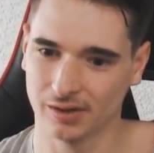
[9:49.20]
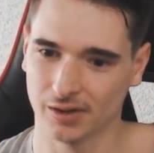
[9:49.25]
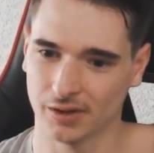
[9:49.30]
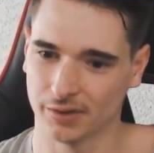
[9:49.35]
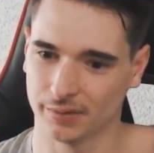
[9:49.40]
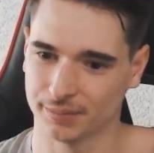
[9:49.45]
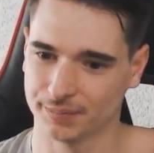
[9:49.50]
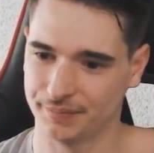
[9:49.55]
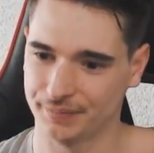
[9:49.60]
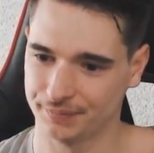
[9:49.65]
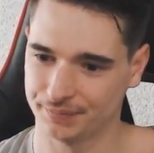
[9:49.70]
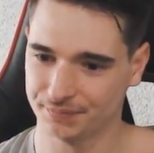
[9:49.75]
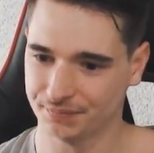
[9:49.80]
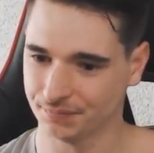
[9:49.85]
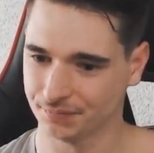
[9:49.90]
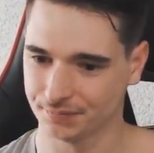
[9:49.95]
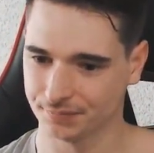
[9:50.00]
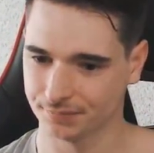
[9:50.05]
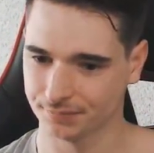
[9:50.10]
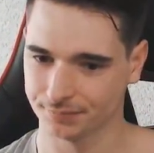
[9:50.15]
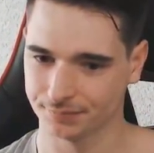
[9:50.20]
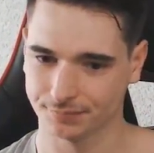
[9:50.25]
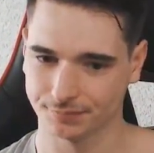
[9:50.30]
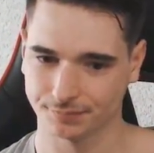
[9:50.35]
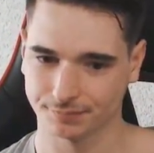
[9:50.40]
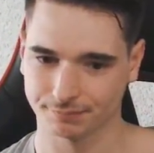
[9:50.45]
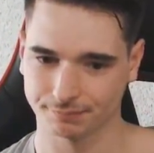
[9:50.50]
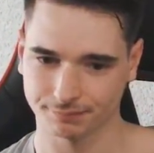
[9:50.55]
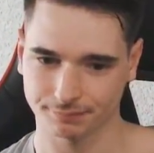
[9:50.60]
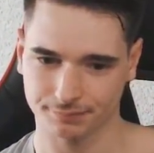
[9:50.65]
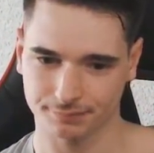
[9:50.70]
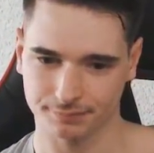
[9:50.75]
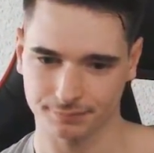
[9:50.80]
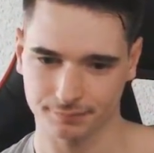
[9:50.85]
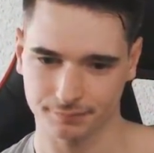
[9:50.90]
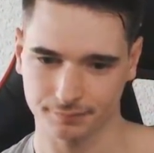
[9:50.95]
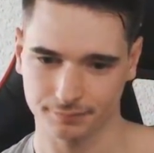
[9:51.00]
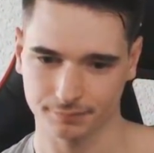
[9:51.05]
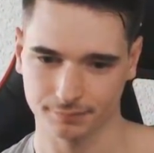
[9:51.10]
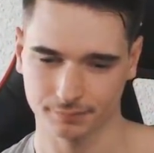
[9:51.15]

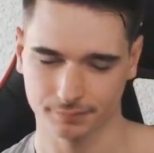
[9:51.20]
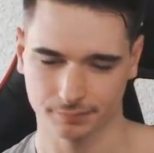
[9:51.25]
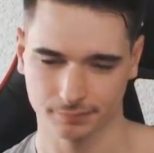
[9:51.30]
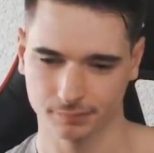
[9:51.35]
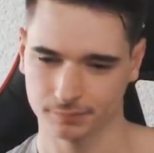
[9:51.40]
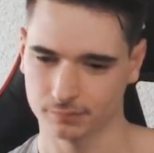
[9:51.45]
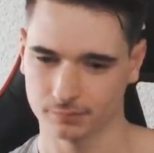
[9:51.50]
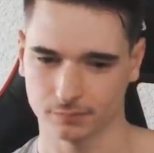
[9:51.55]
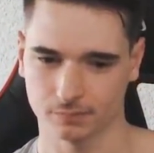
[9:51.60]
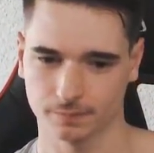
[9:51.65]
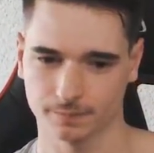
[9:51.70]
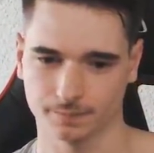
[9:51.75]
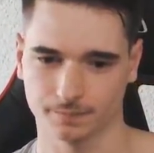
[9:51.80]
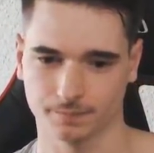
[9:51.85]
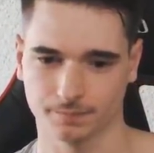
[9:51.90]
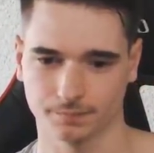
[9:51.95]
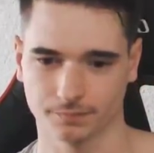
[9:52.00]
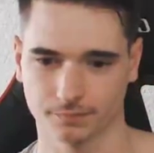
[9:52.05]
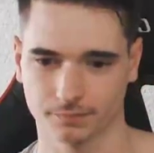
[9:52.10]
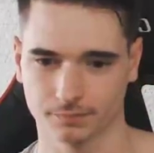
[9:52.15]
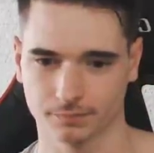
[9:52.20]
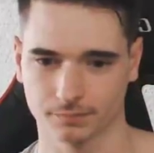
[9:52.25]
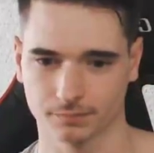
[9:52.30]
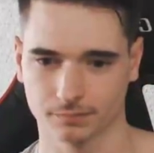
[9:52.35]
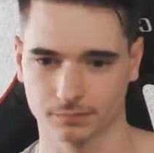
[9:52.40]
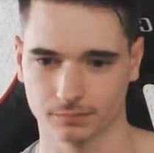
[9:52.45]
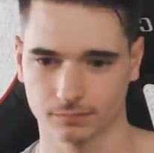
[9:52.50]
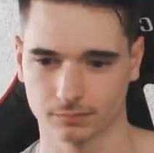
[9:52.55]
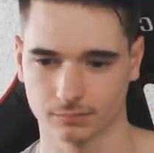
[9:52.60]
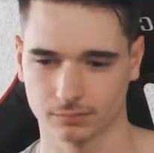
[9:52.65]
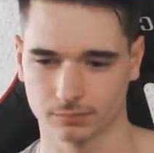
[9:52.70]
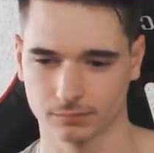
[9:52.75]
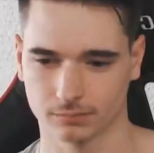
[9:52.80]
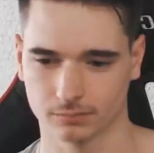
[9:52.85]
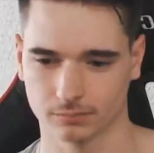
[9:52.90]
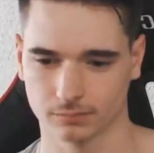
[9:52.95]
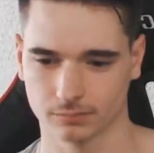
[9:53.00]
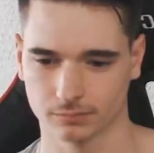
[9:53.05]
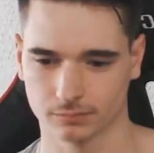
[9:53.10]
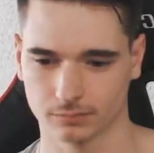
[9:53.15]

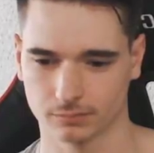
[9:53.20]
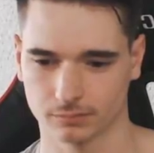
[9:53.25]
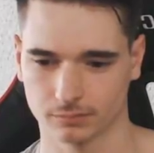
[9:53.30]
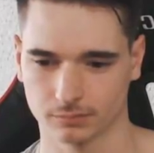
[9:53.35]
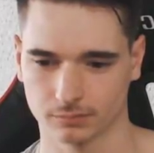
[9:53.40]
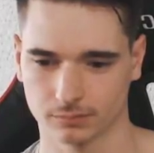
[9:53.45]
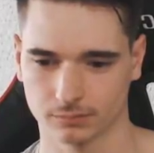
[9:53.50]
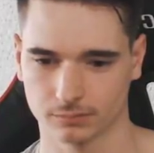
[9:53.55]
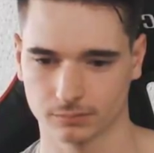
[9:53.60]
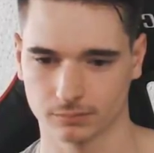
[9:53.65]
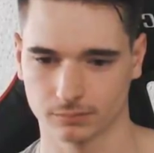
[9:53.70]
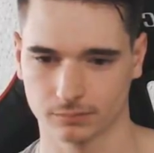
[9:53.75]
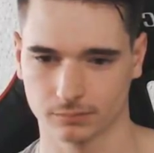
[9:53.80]
[no speech]